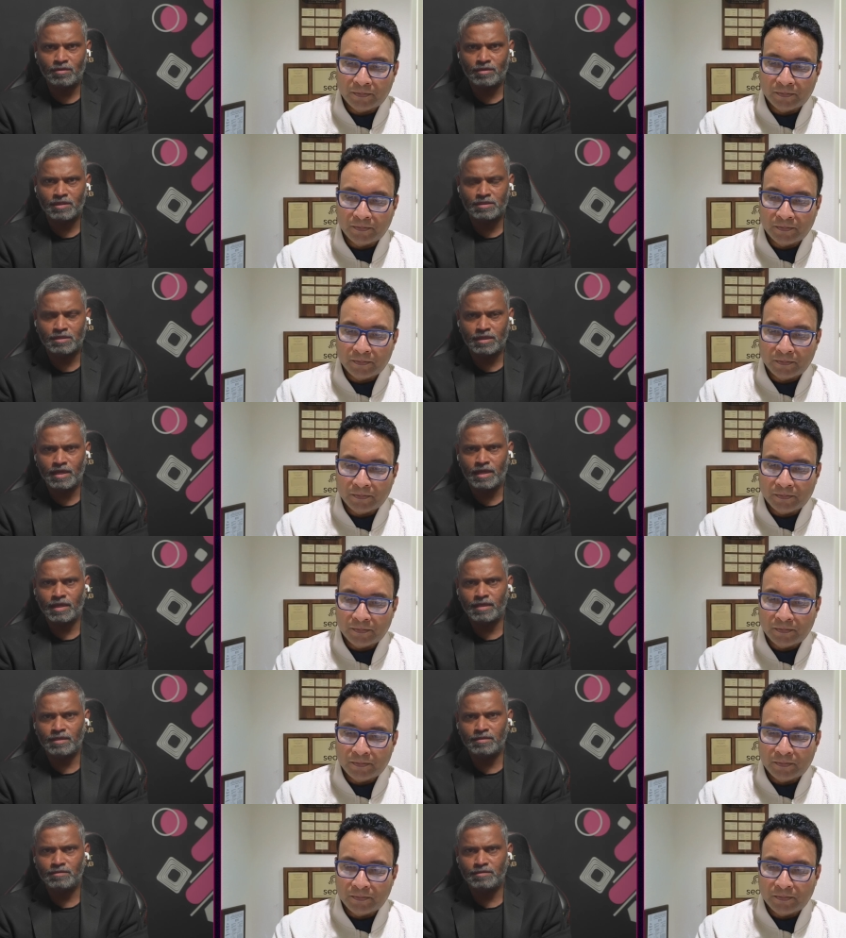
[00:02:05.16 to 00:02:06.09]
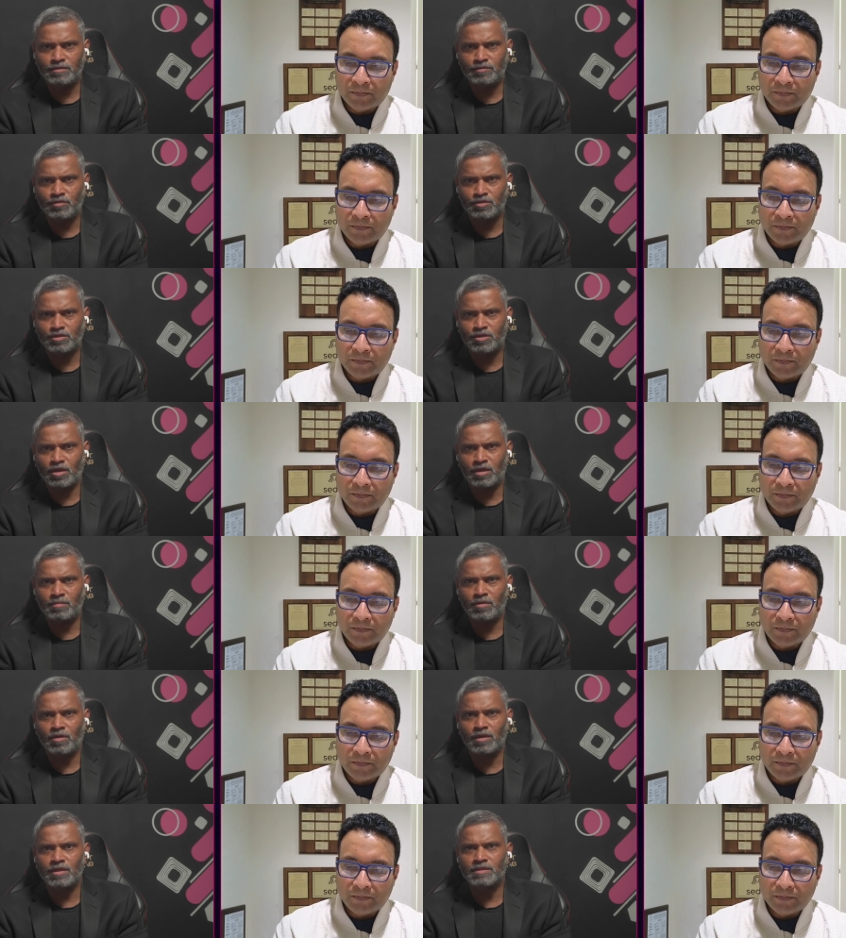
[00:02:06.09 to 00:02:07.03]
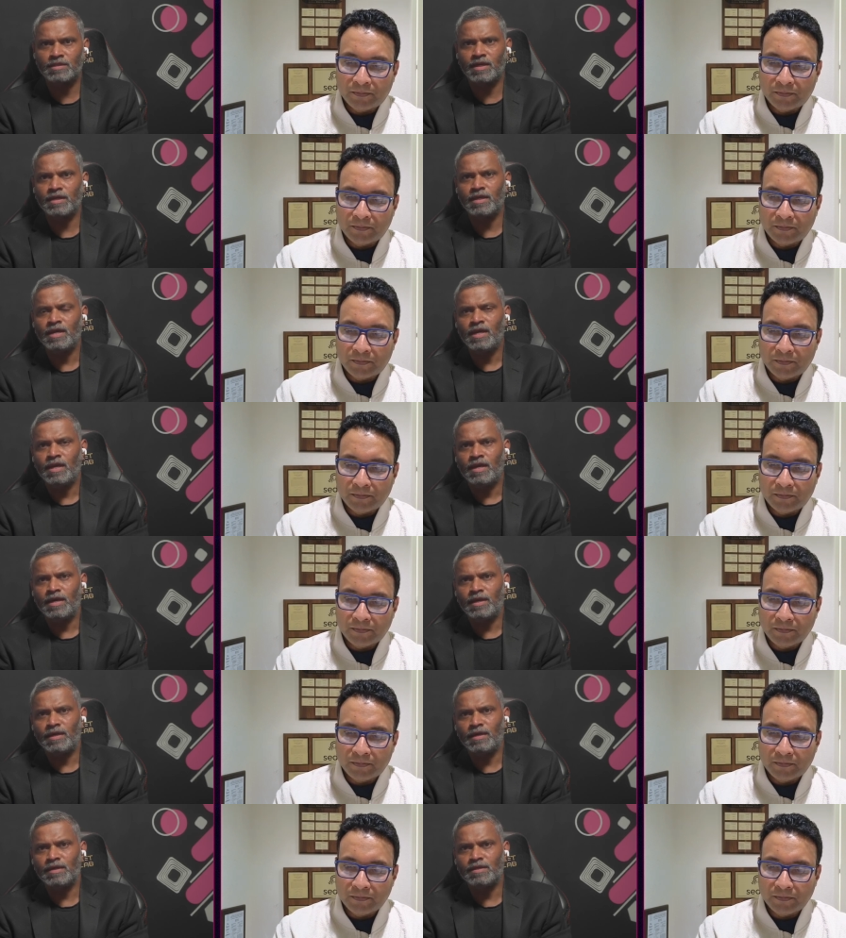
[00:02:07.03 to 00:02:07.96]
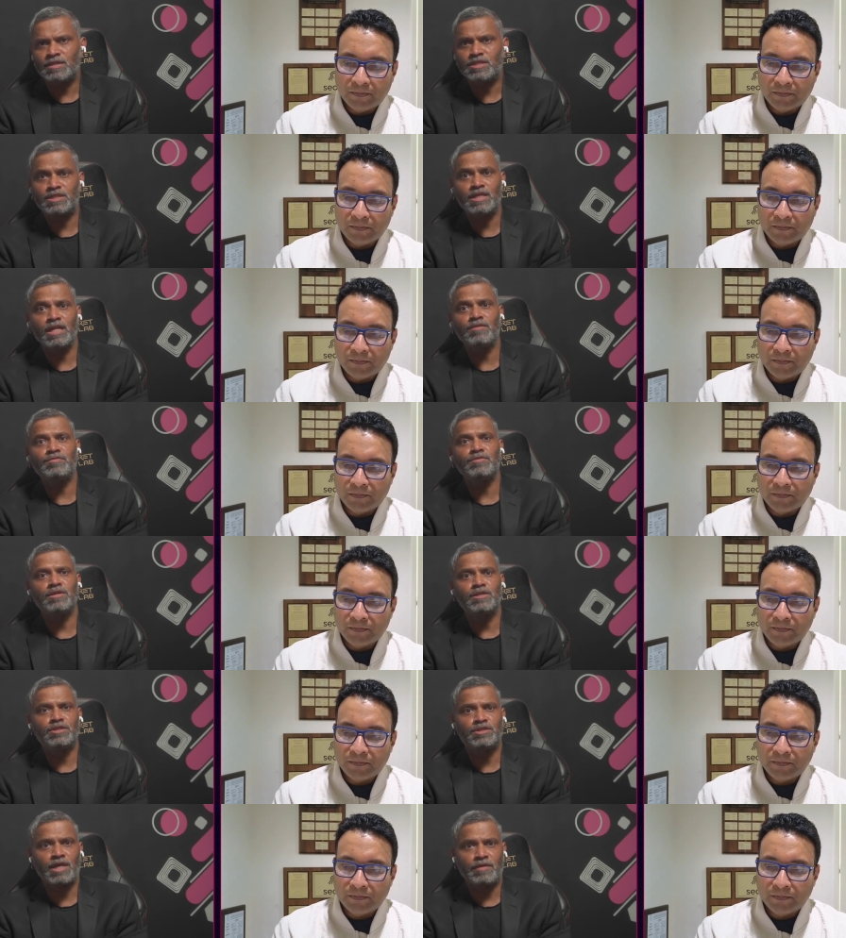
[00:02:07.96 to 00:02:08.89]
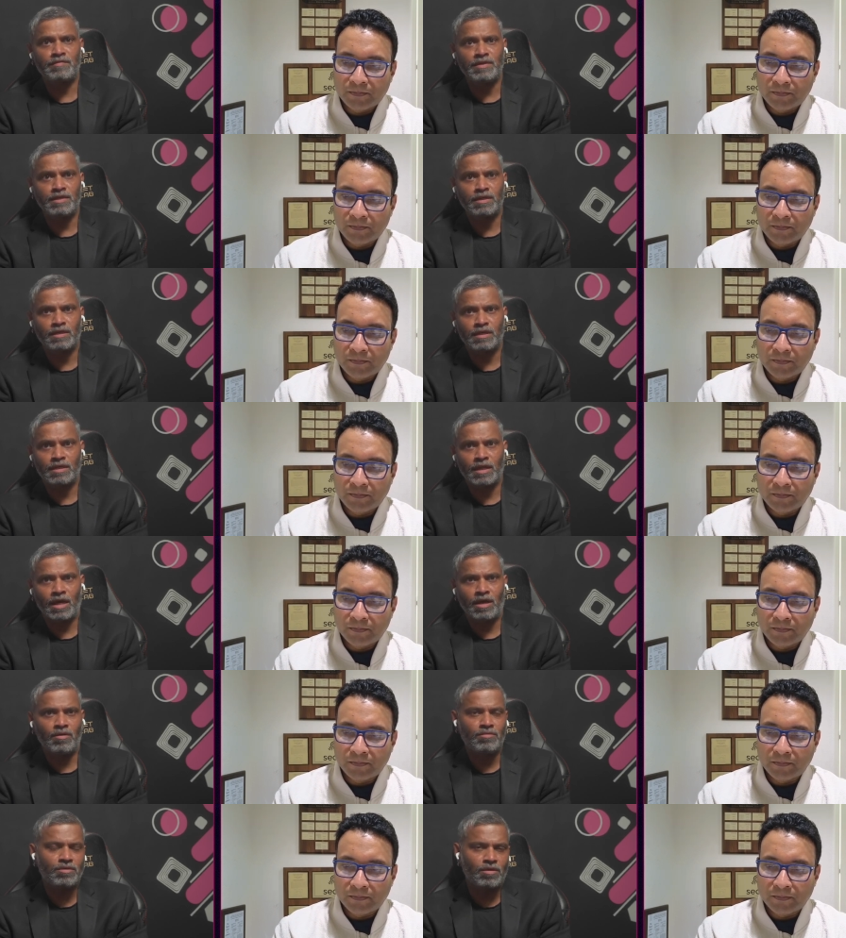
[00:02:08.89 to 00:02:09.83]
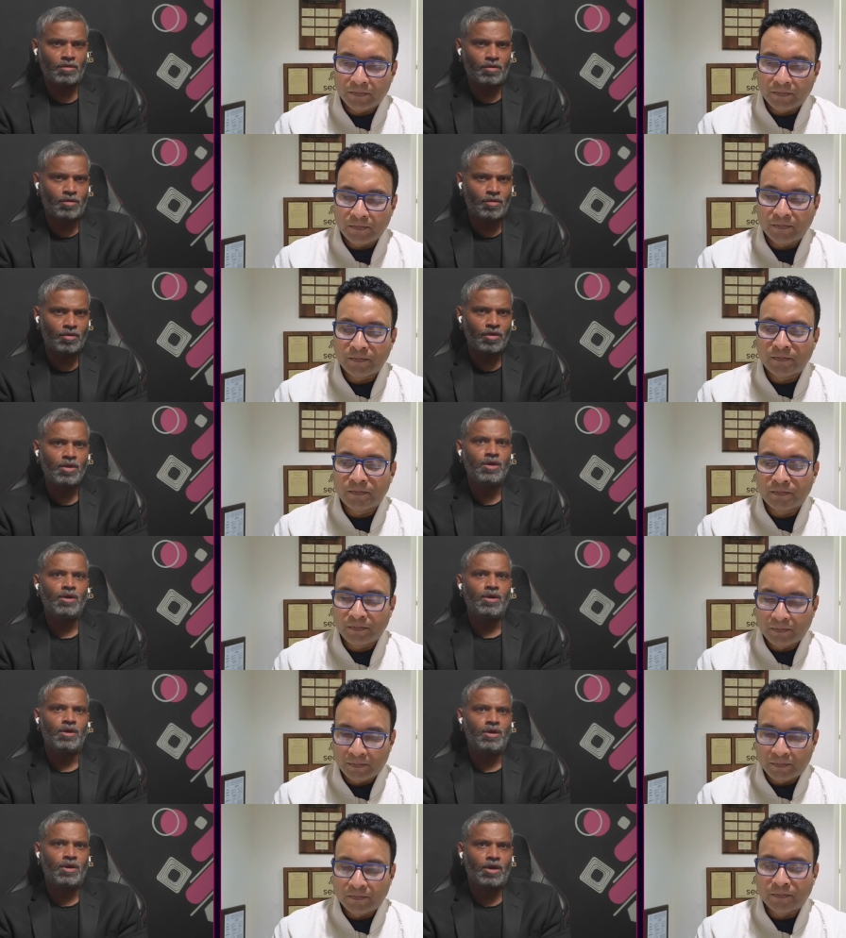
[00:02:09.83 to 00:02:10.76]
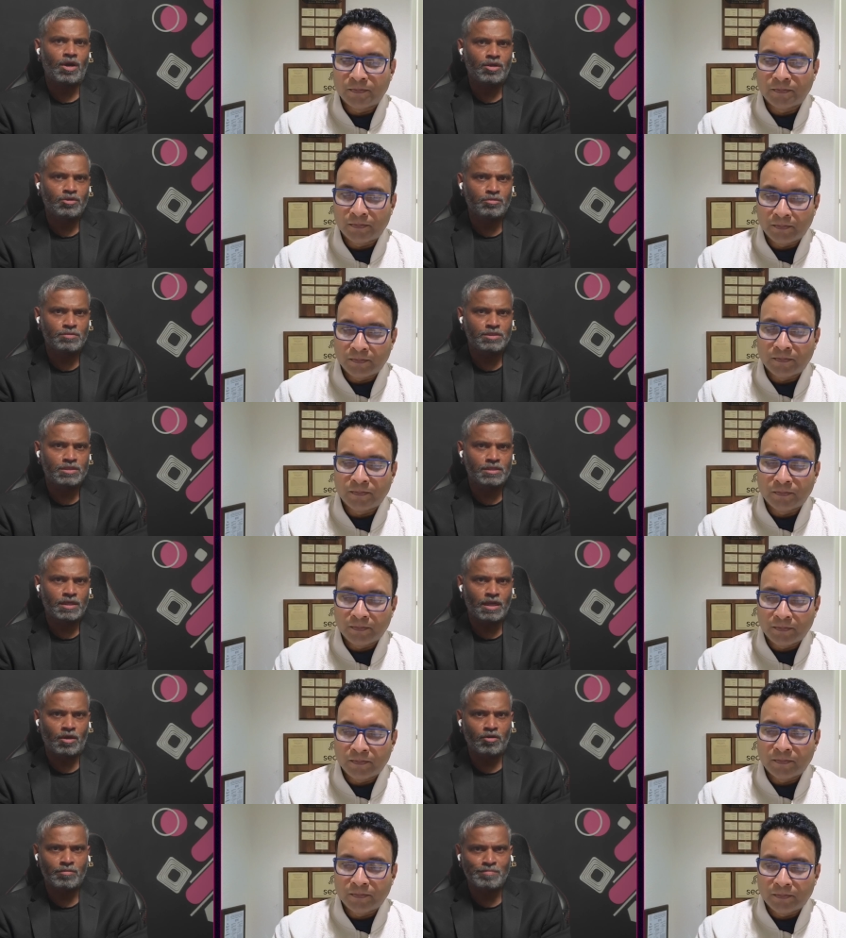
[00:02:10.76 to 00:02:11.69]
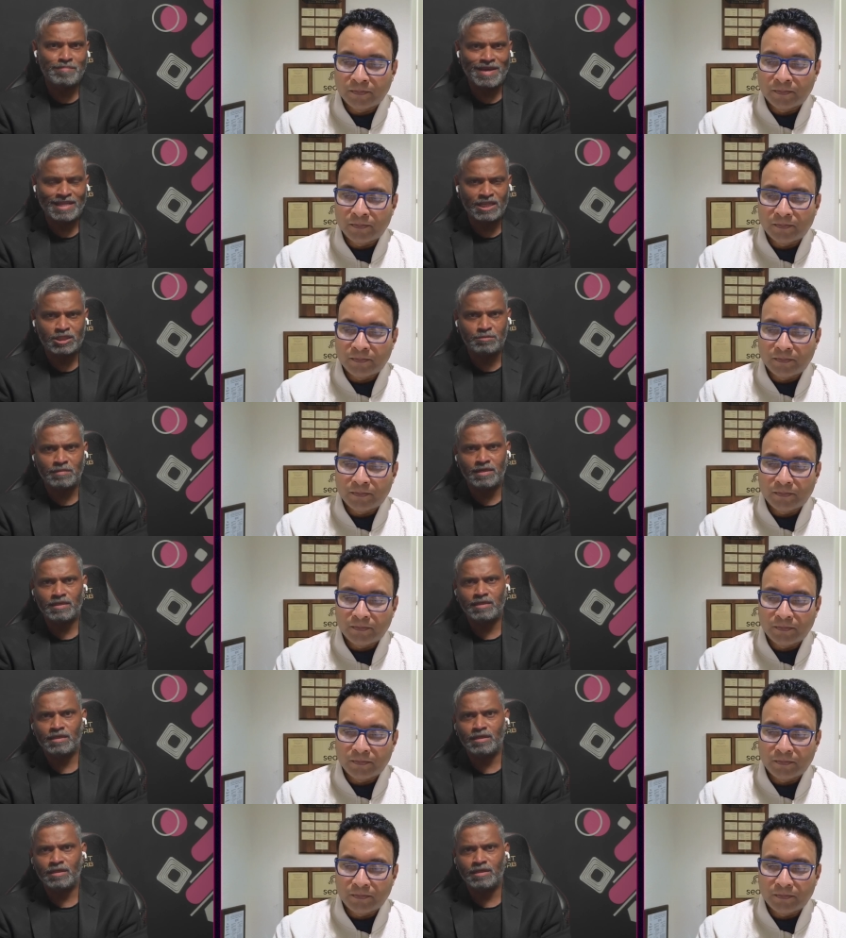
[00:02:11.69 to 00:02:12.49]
Speaker 1: look at SEDAI, folks talk about is that uh, self-driving cloud or autonomous cloud management.